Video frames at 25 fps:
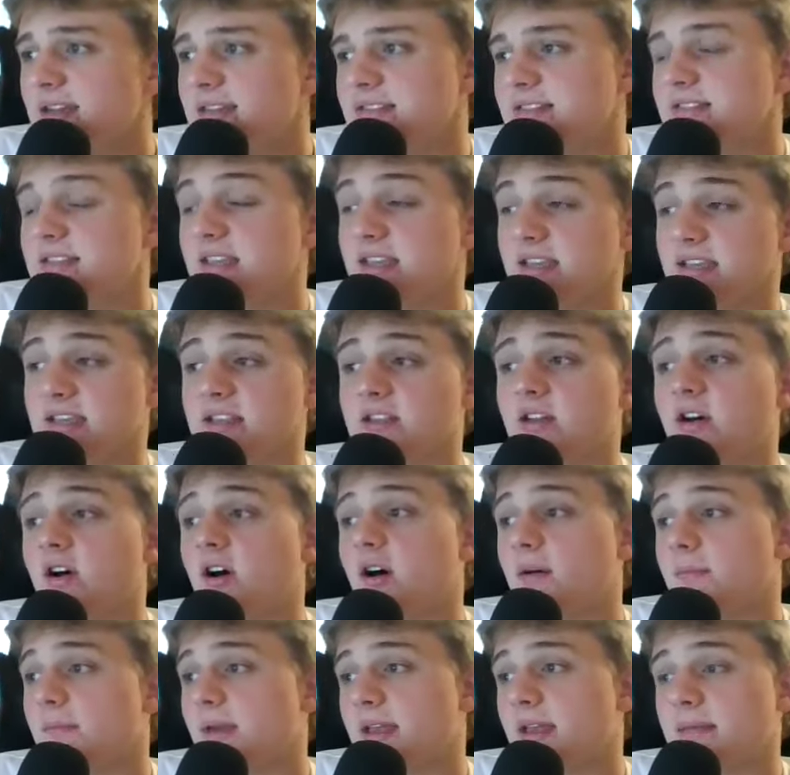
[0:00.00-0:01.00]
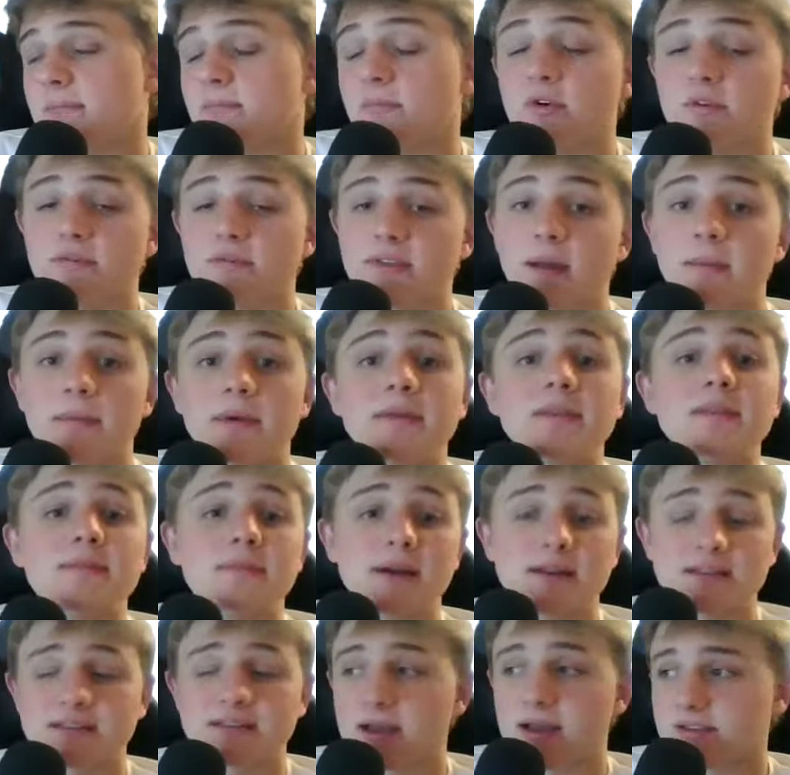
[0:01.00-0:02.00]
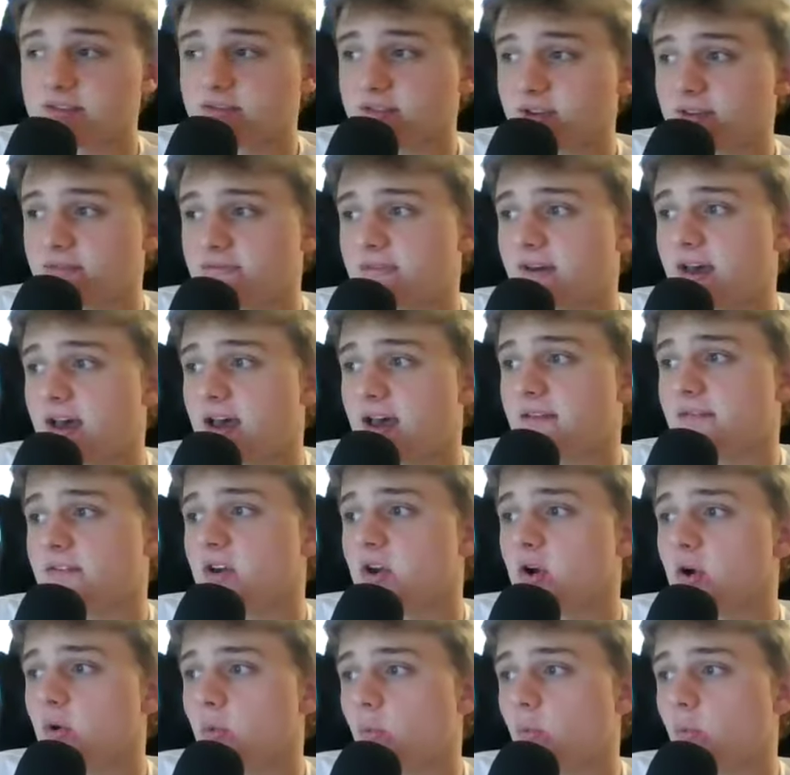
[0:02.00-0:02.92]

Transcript: Seton Hall, man, moved them into my top 25.